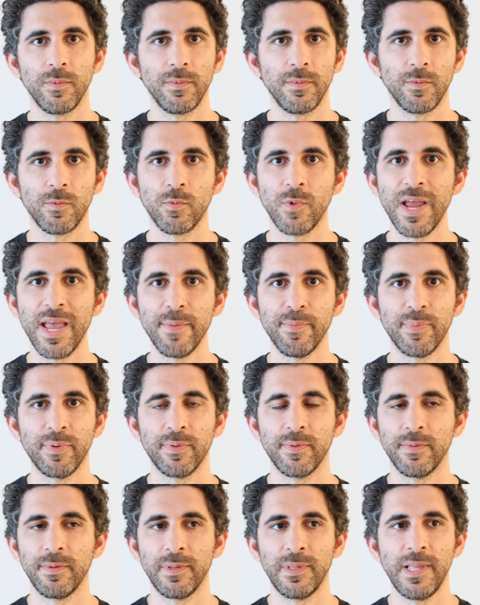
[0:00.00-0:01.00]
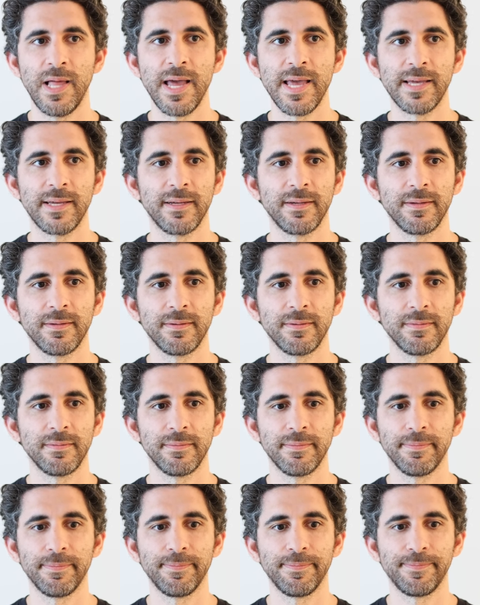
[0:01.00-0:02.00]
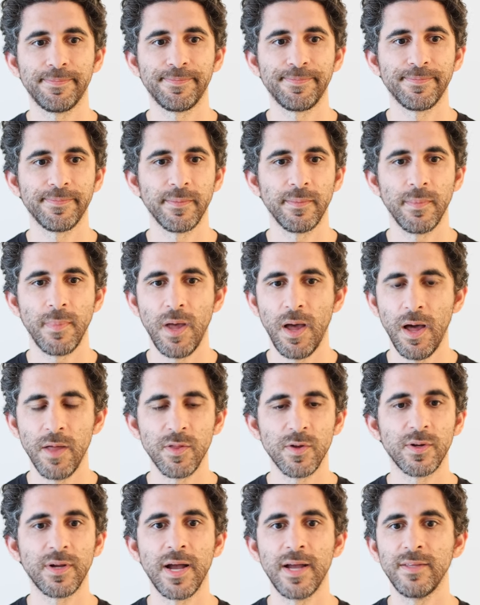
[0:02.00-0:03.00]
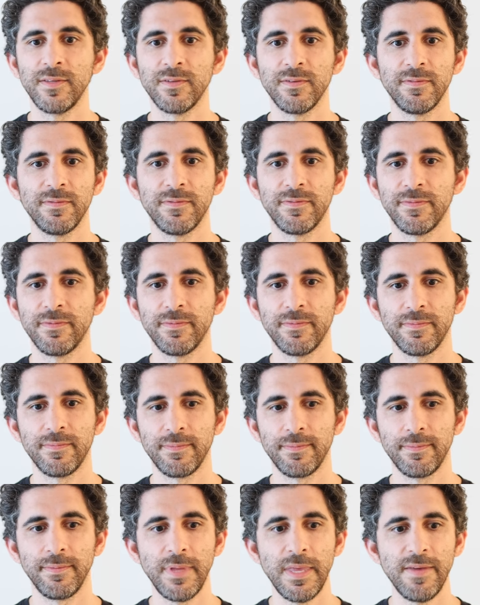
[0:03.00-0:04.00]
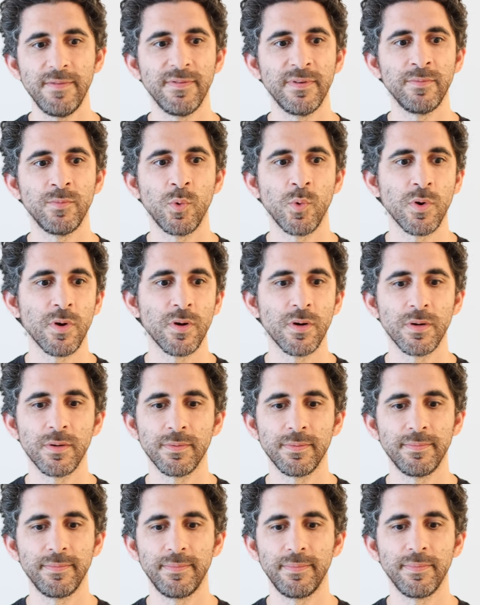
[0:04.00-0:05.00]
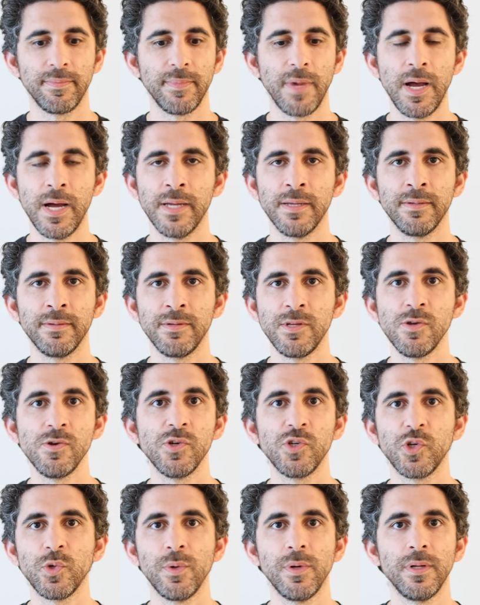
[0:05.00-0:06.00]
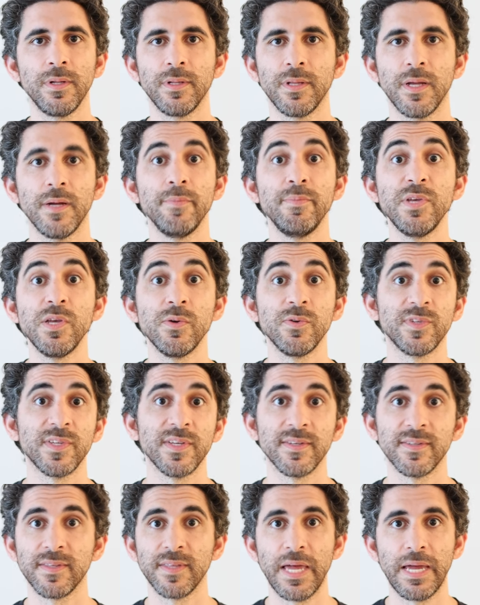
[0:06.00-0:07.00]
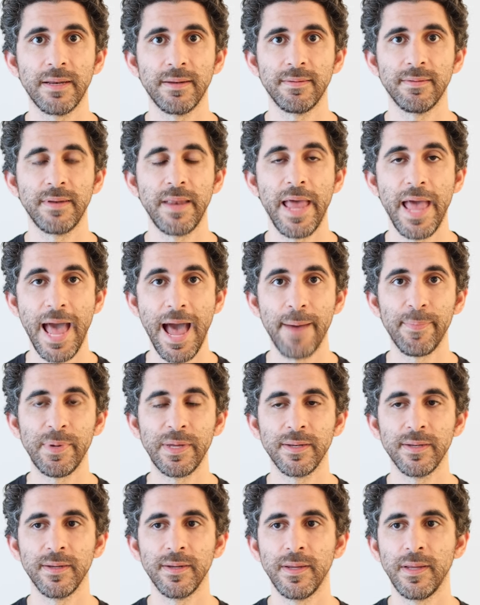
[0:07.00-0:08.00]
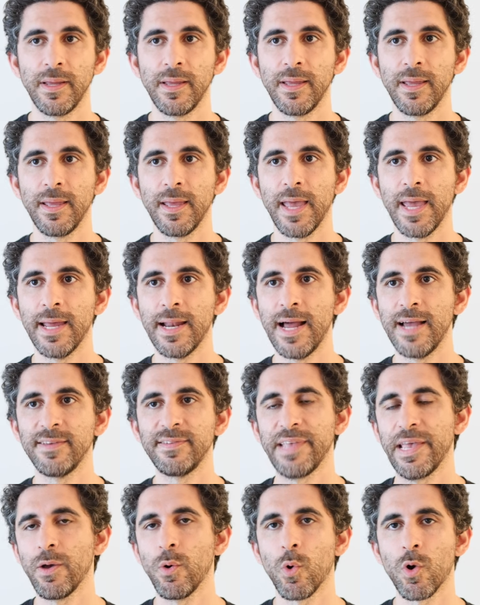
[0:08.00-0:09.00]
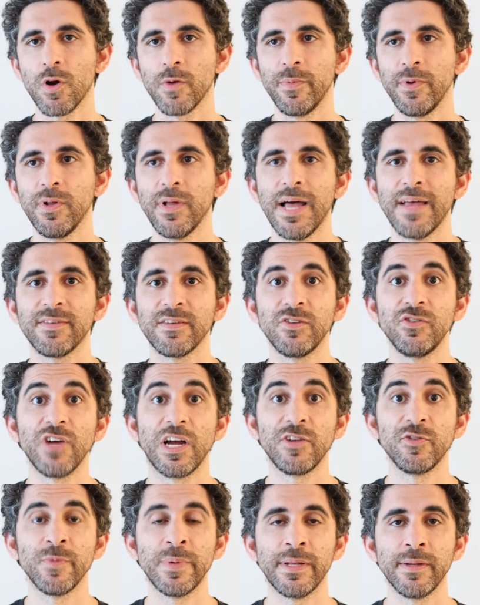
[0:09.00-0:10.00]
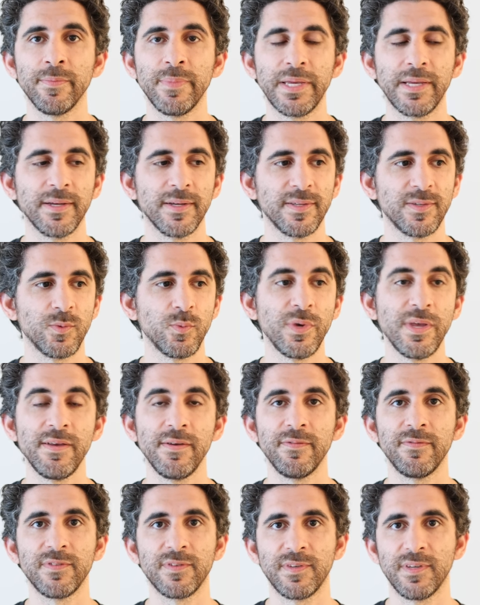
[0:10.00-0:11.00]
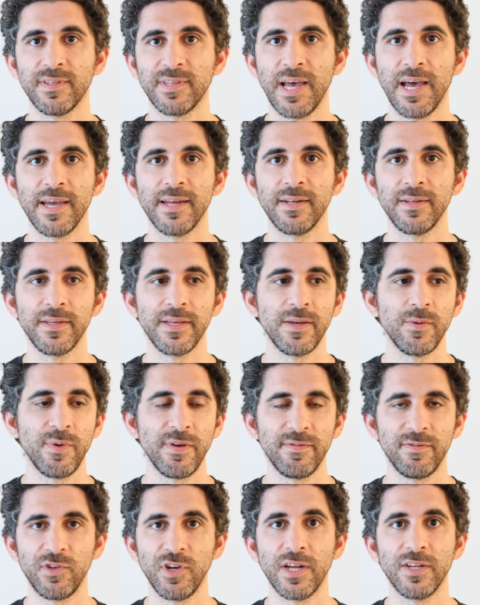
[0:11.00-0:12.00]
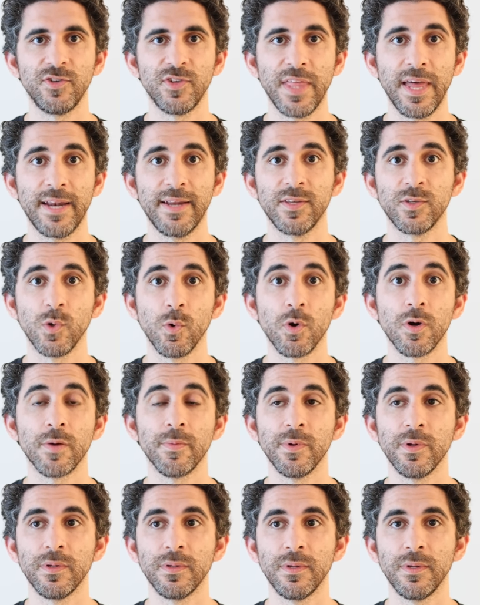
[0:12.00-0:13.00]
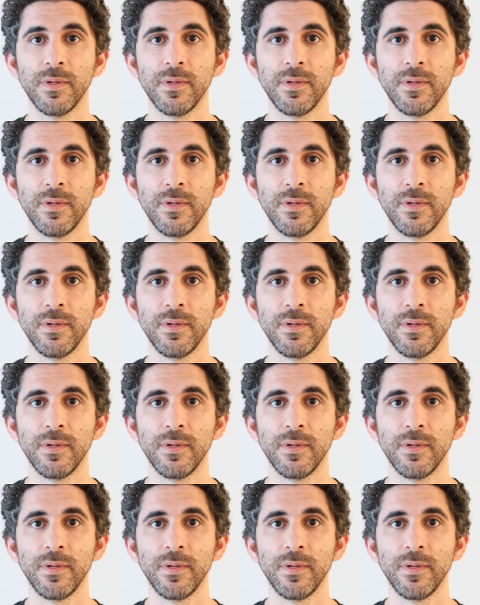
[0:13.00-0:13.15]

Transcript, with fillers: rape, like other kinds of even more unusual abuses that happen. And I say horrible as a judgment because we've societally, we've judged that as horrible